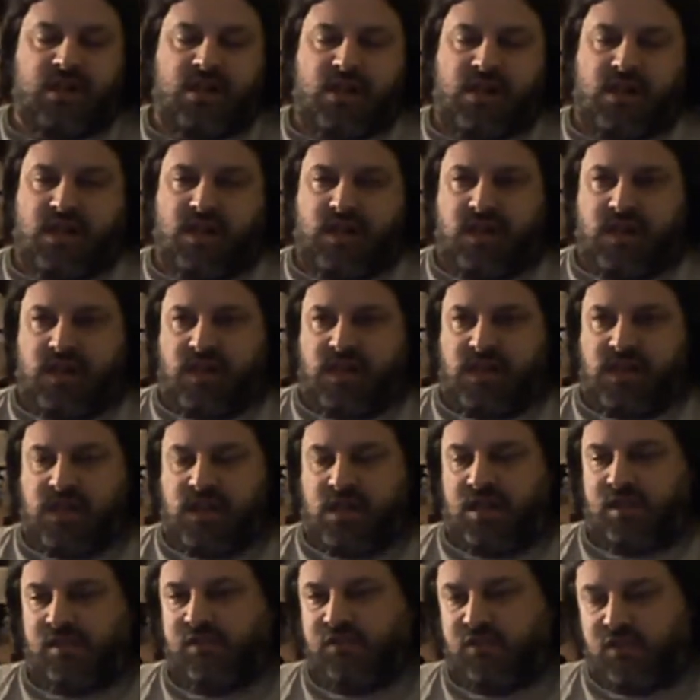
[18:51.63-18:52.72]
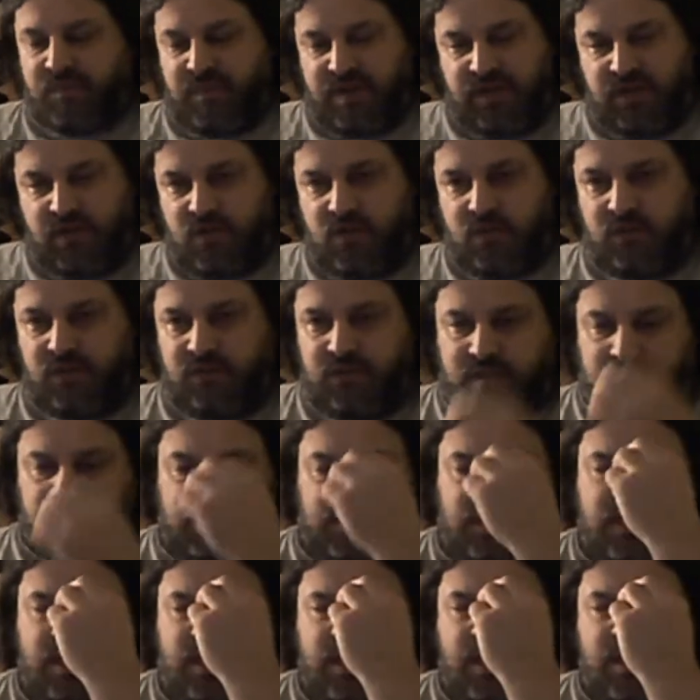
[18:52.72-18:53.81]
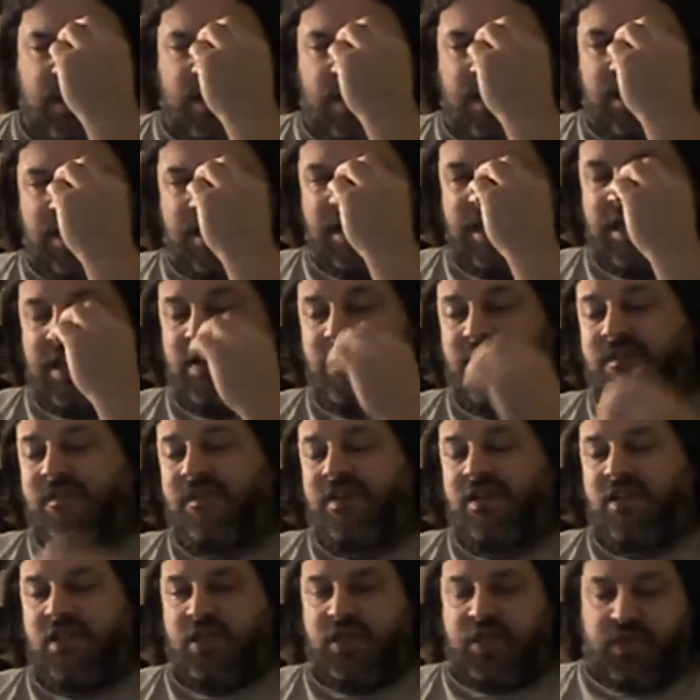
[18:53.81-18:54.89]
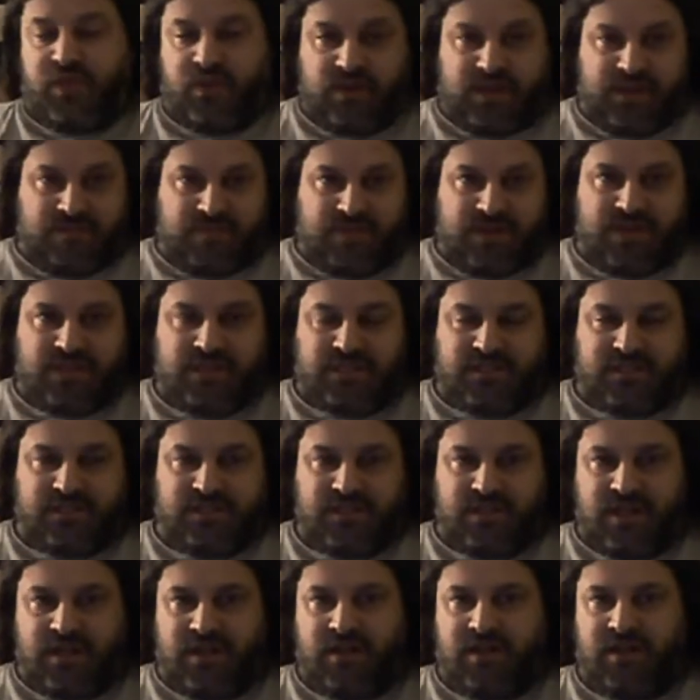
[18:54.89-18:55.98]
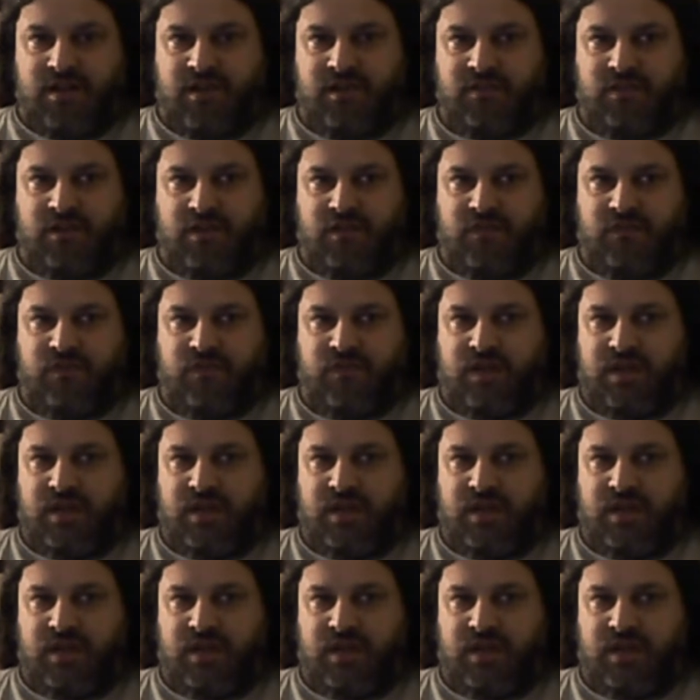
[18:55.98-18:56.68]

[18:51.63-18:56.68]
Uh, took my notes. I have another thirty minutes uh, of...